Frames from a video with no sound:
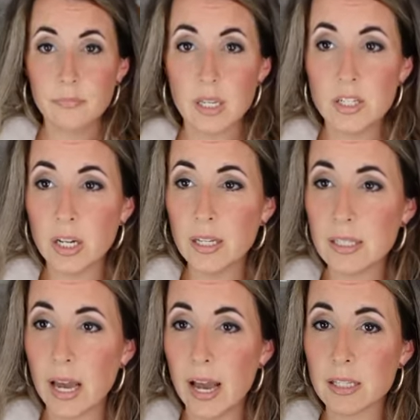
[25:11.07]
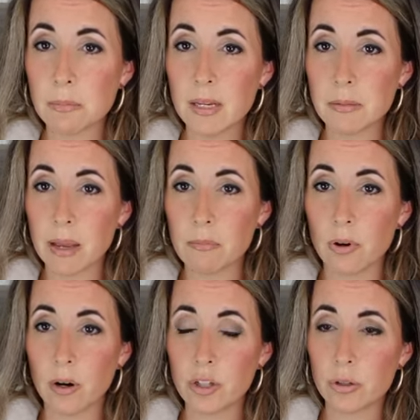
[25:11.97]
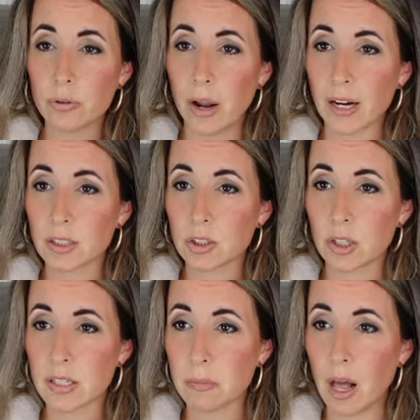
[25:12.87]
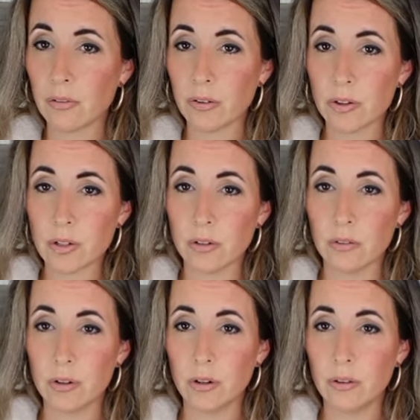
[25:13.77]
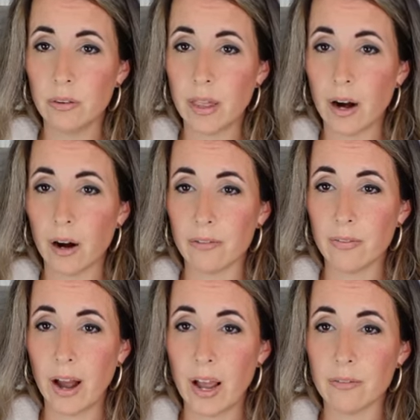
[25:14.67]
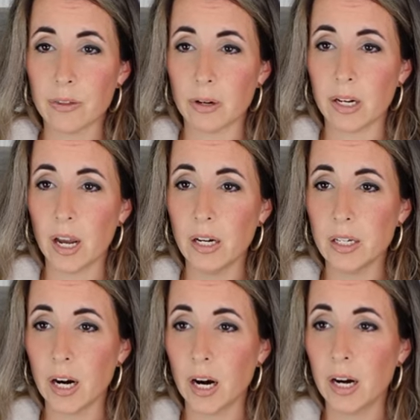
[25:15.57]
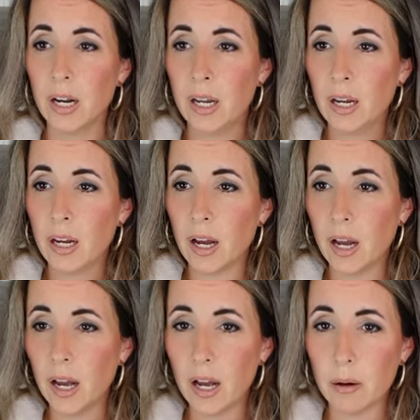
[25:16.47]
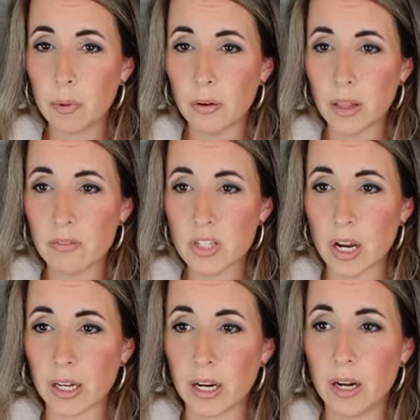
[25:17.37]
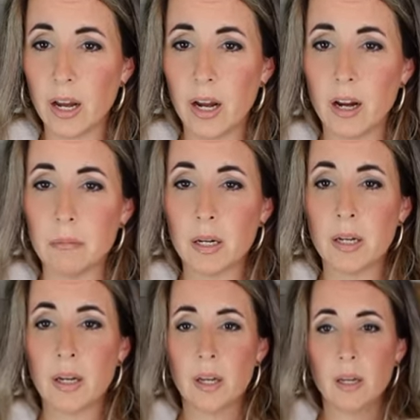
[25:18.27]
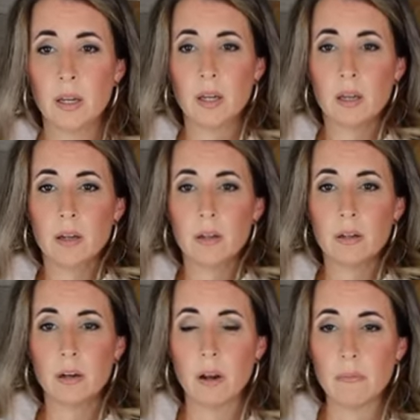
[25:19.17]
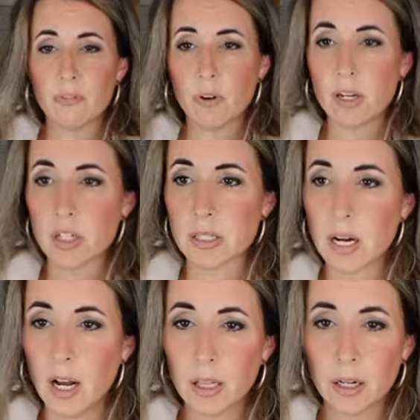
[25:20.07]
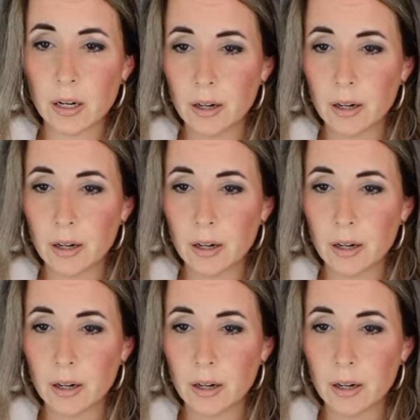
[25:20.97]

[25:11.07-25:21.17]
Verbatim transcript: Jenny says, please make more true extra small for those of you that are five, three, and under. Um, I love the jacket. Um, yeah, I'm four inches taller.